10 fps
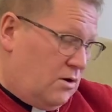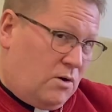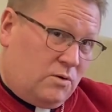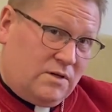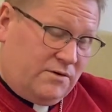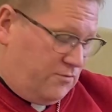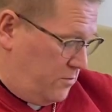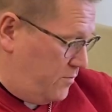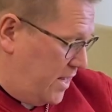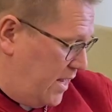Only for
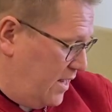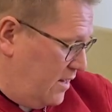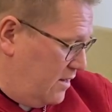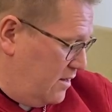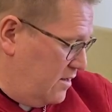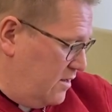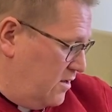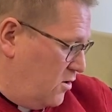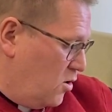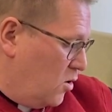me?
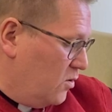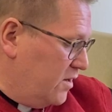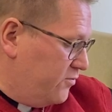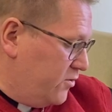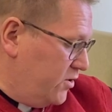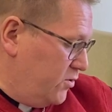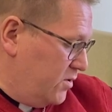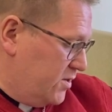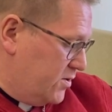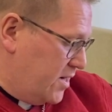Only for you,
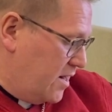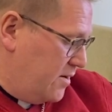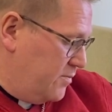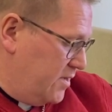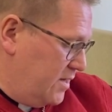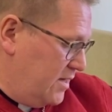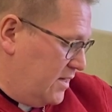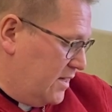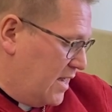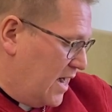little cub.
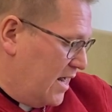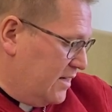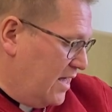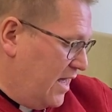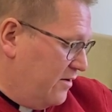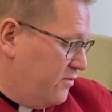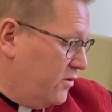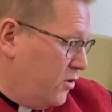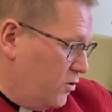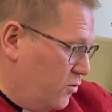God gave
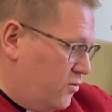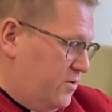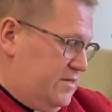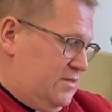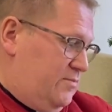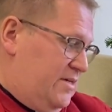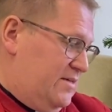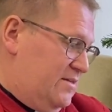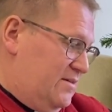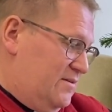you
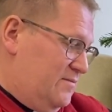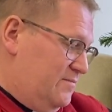Christmas.